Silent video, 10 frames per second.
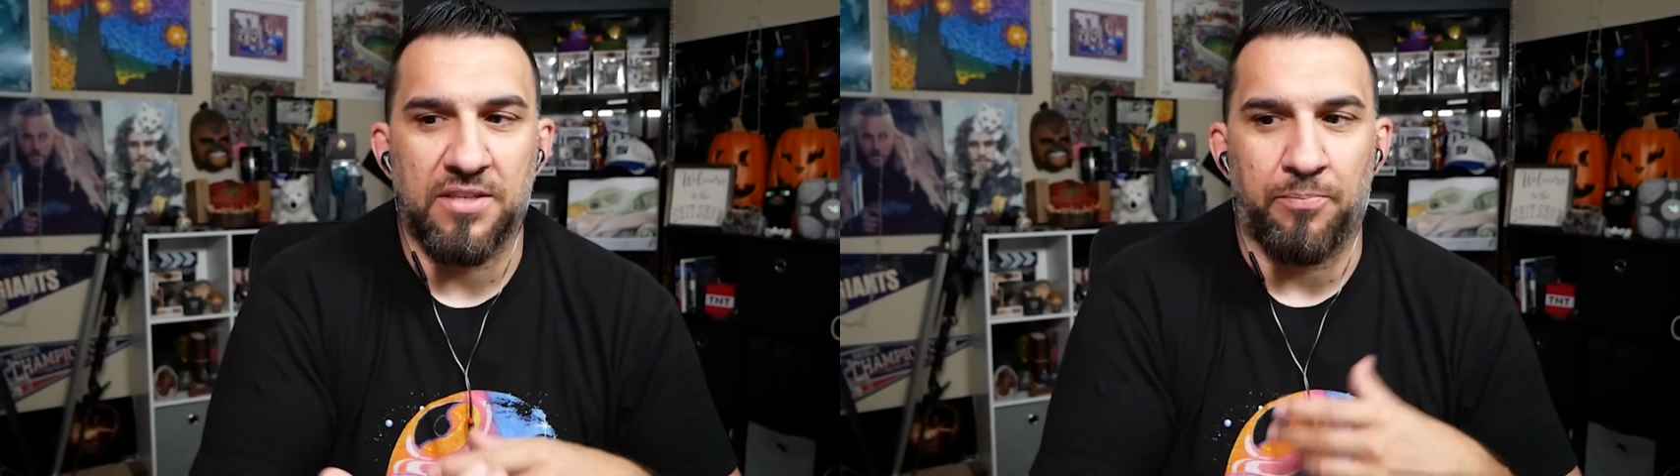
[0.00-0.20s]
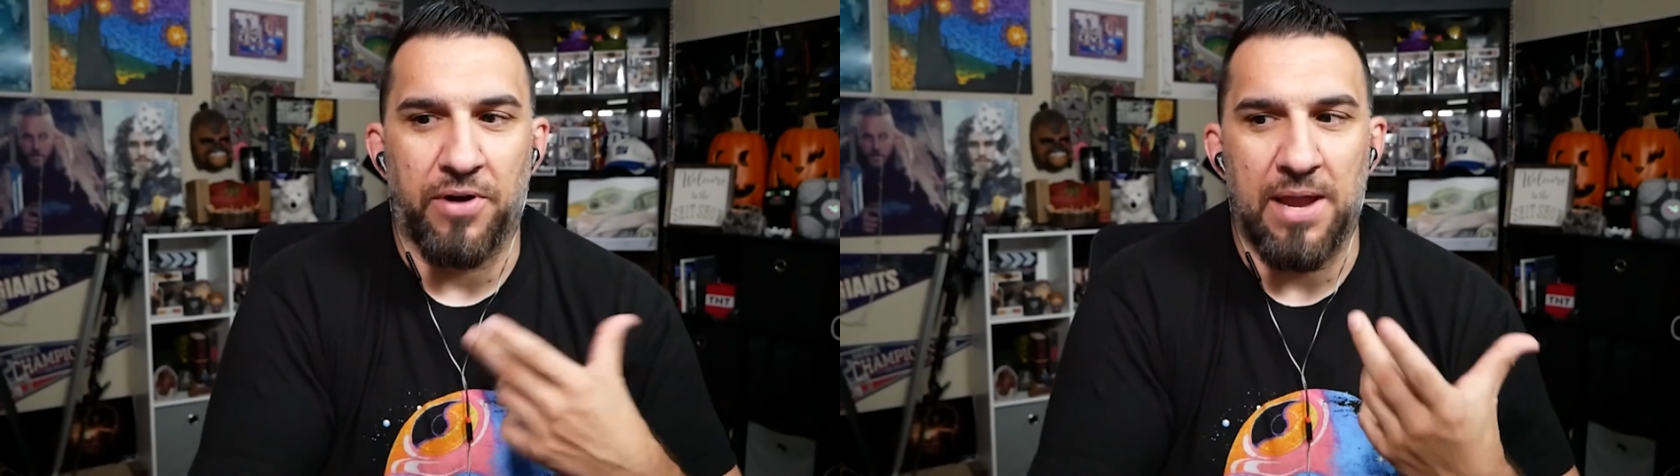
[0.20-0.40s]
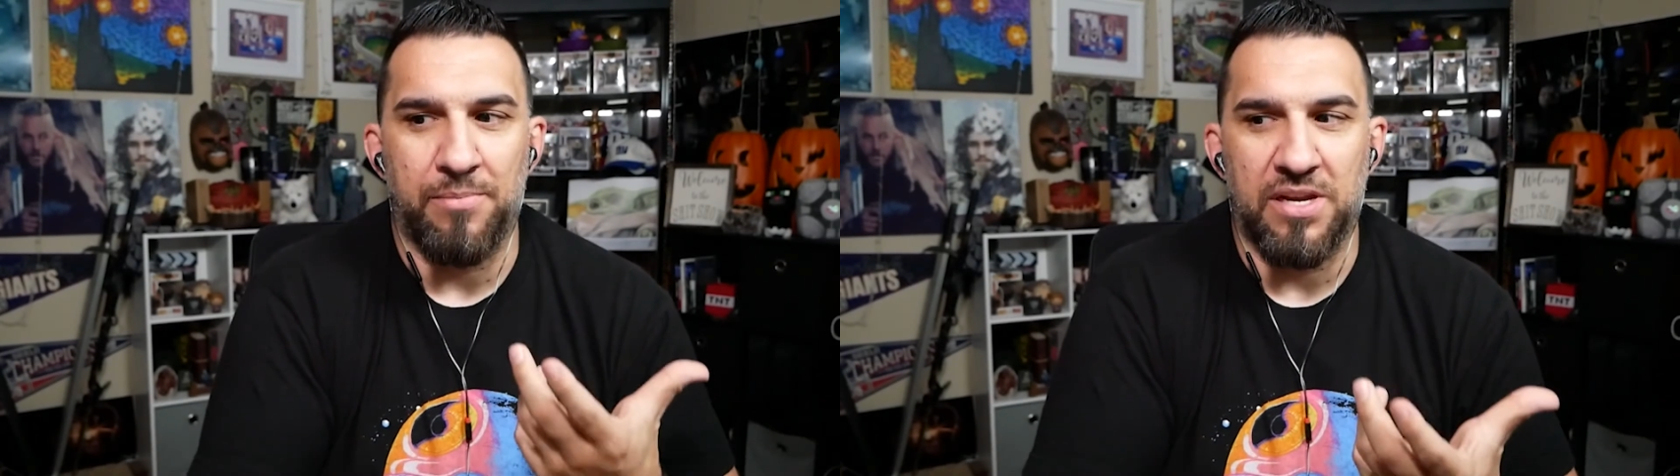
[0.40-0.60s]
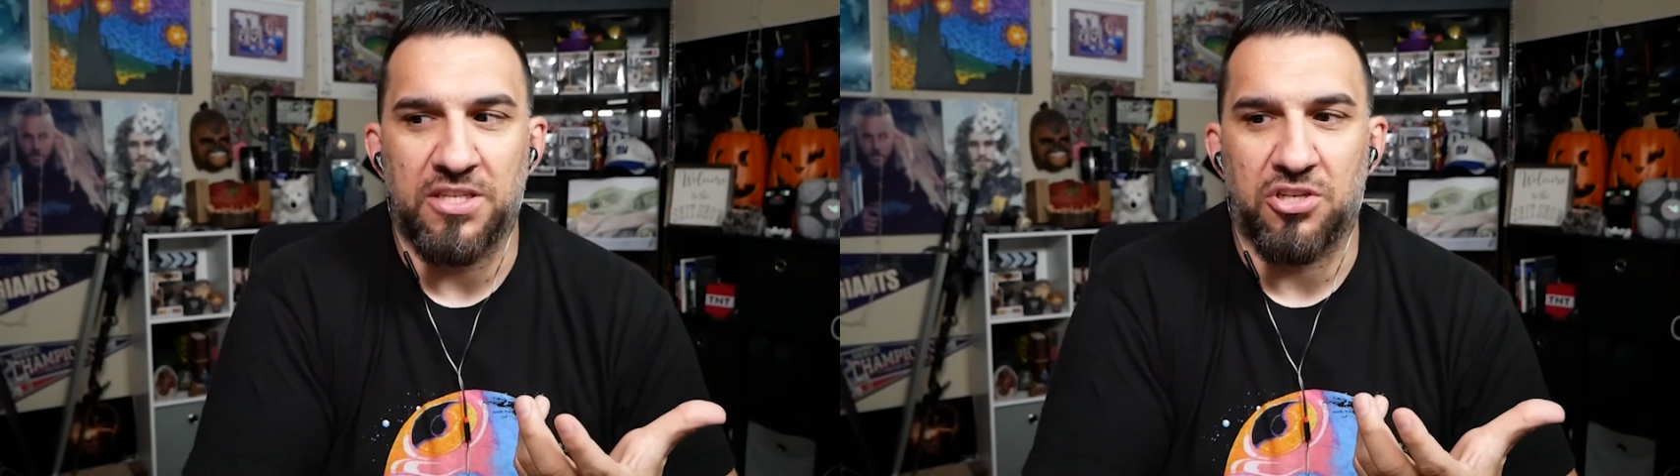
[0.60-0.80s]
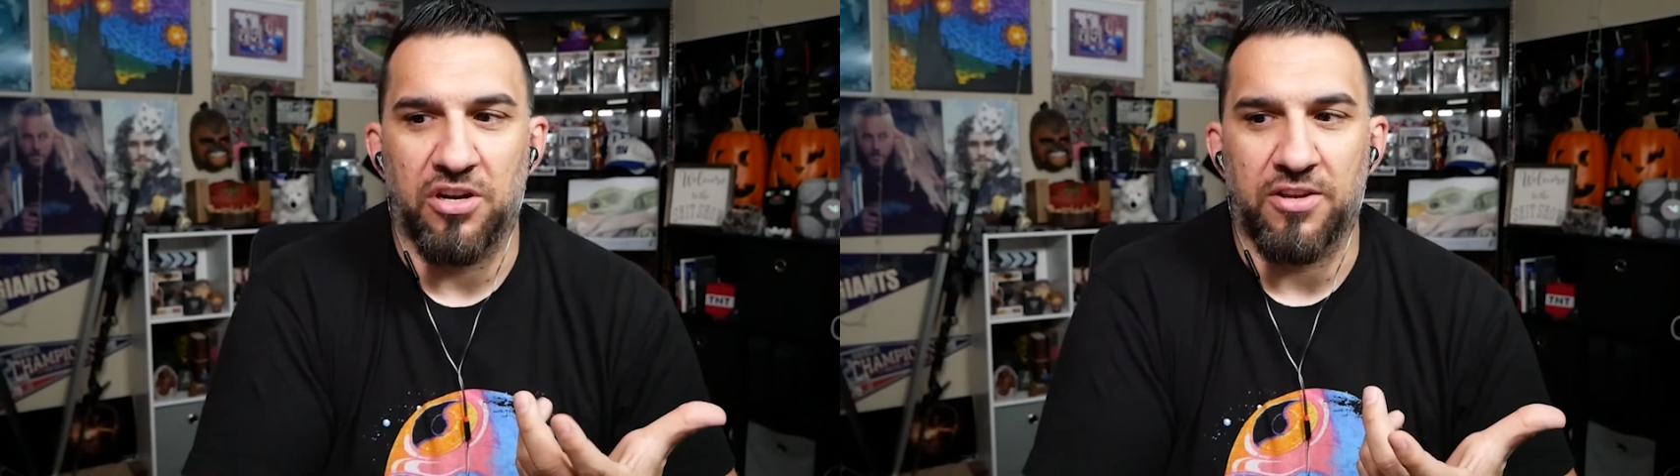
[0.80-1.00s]
the Prime
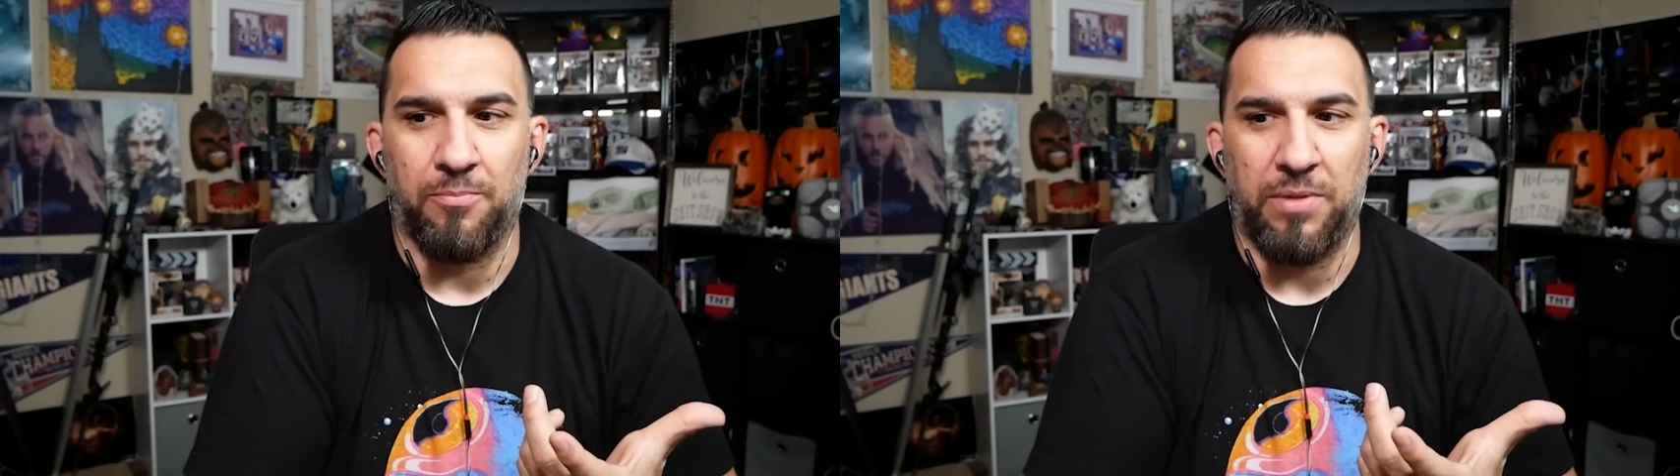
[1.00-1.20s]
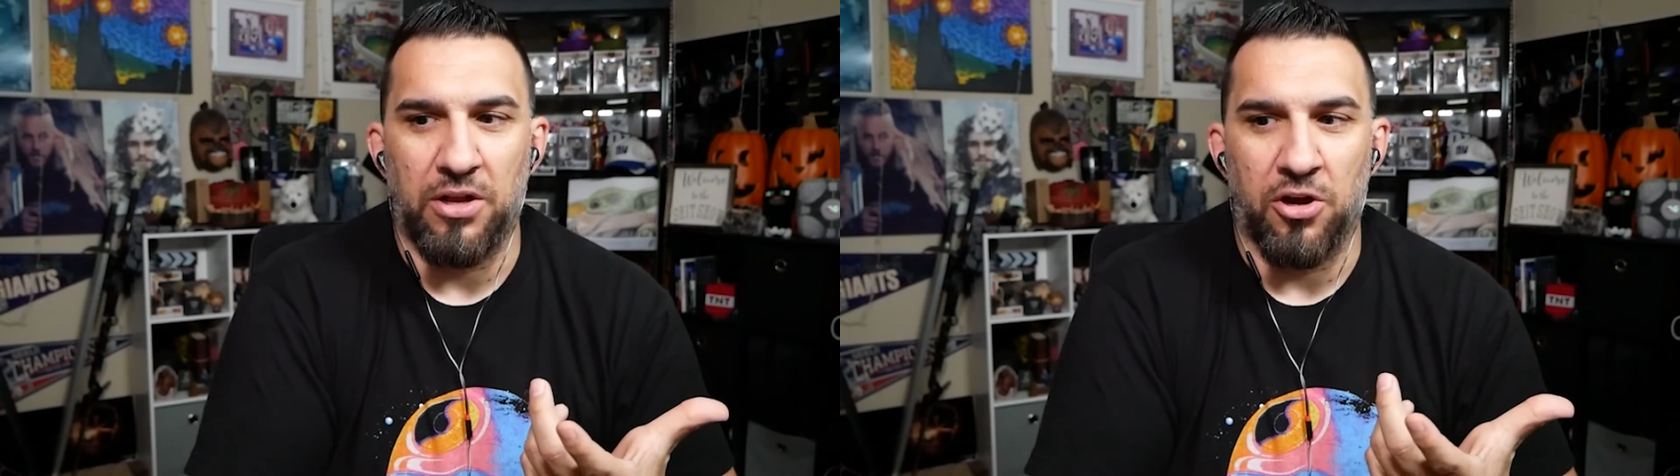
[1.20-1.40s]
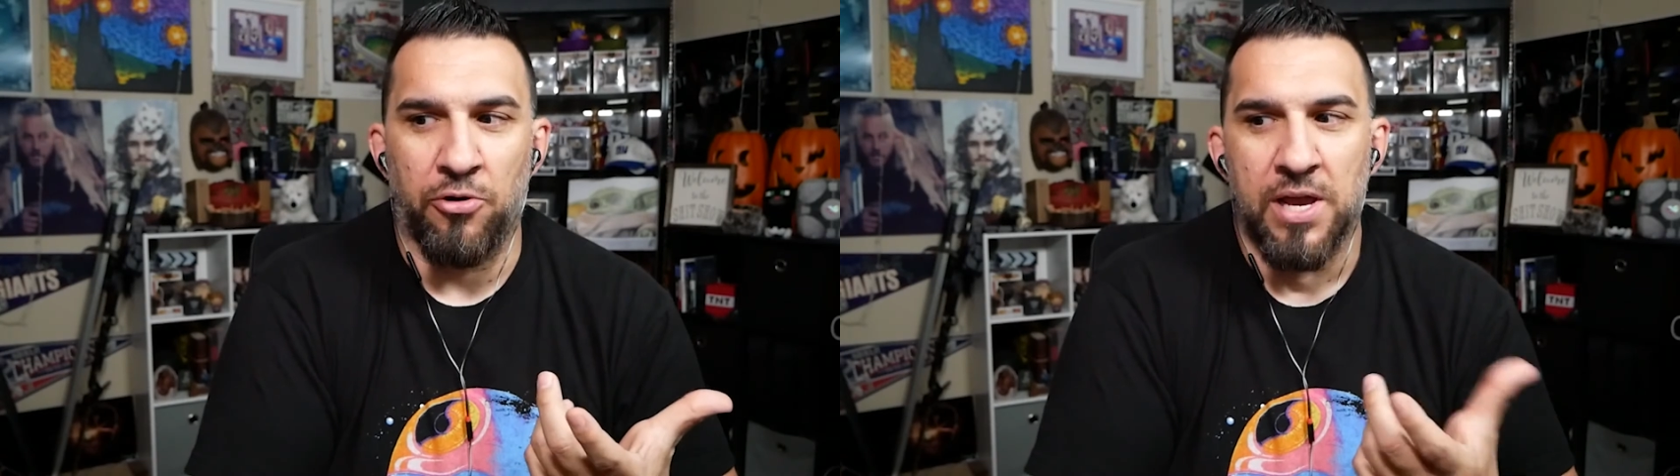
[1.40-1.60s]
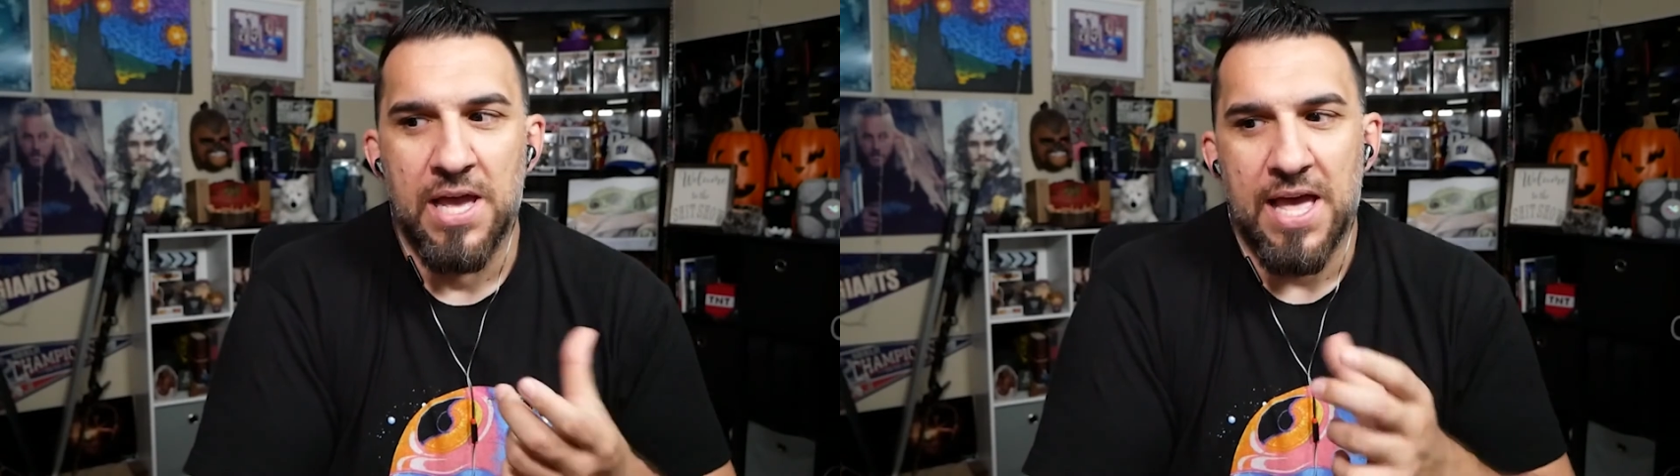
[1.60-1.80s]
Minister at Kamino